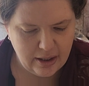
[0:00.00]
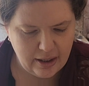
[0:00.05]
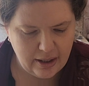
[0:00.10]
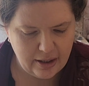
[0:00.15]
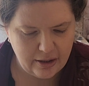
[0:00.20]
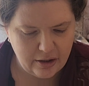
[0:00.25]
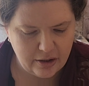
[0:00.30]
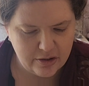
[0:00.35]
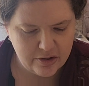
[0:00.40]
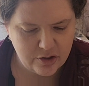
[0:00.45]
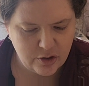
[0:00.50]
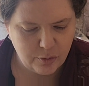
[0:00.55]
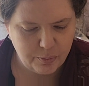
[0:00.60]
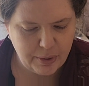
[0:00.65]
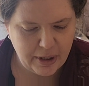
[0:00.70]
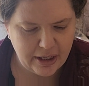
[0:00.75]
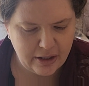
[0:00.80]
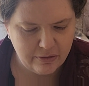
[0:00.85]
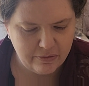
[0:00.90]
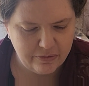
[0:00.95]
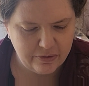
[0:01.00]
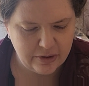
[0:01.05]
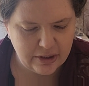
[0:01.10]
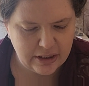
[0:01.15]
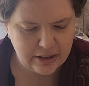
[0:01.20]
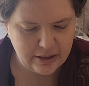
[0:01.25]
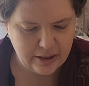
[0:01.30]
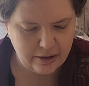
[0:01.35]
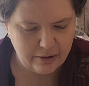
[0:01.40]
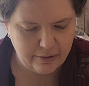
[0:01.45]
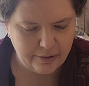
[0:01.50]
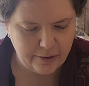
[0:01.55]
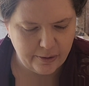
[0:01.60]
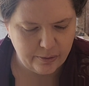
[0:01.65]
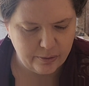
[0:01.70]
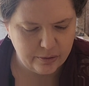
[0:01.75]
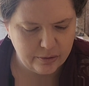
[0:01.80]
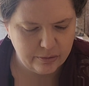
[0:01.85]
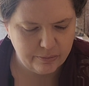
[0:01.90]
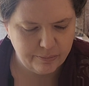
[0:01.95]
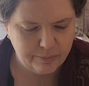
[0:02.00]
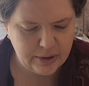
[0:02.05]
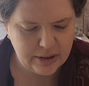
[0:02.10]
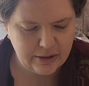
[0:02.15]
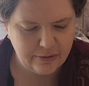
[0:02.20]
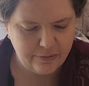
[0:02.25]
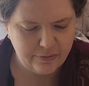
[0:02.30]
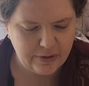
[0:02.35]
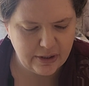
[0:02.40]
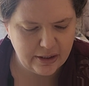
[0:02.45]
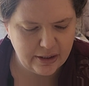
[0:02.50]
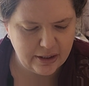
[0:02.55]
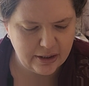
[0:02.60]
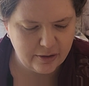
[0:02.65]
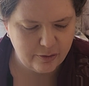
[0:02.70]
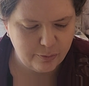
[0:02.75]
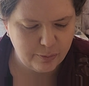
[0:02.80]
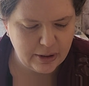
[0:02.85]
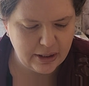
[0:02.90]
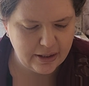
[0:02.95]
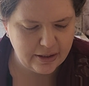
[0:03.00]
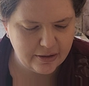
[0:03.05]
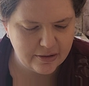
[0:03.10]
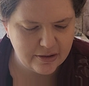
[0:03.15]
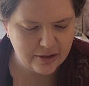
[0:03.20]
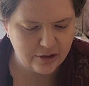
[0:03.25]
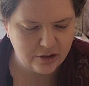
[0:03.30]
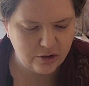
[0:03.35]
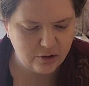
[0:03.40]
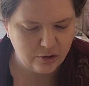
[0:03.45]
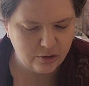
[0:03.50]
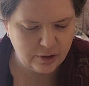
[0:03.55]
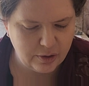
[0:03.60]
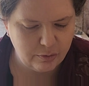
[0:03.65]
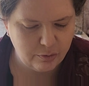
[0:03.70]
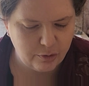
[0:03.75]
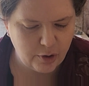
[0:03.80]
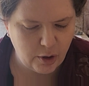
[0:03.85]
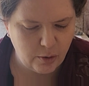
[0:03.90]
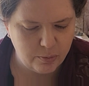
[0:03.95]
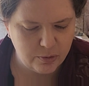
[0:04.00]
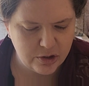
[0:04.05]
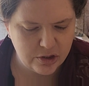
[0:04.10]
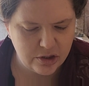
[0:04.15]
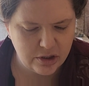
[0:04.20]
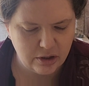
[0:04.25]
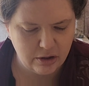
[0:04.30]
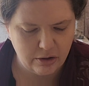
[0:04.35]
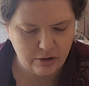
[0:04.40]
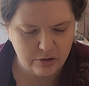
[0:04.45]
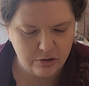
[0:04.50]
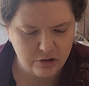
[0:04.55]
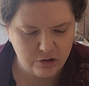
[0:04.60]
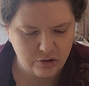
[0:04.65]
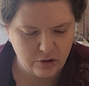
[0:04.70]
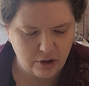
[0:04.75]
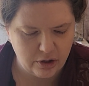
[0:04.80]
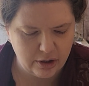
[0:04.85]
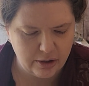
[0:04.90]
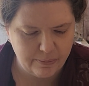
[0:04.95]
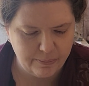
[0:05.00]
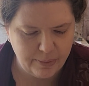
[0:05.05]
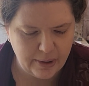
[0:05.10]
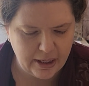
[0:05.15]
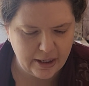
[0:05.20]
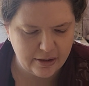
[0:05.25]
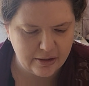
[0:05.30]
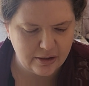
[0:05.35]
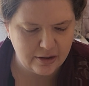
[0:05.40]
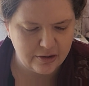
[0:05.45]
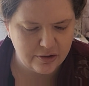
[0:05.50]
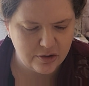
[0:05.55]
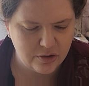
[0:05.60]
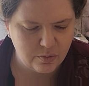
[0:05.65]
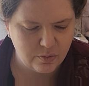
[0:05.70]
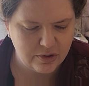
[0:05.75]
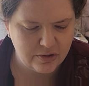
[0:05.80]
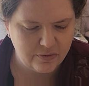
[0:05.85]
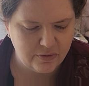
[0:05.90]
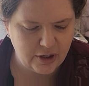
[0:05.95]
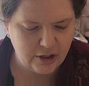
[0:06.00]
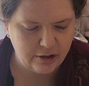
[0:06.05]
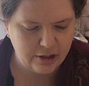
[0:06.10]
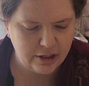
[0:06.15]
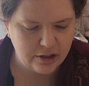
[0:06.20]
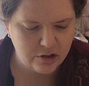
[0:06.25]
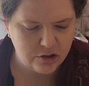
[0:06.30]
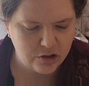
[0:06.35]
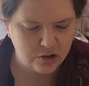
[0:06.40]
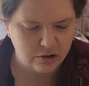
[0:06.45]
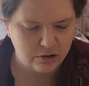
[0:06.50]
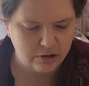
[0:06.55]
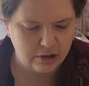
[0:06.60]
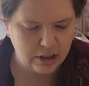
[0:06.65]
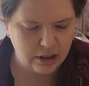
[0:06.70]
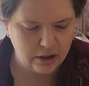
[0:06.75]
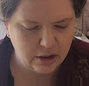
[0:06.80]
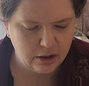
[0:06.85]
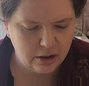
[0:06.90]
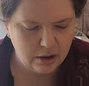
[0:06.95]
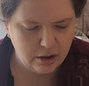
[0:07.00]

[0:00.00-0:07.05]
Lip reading: and also painfully narrow, but the feeling of being securely roped to her strong companions was very assuring.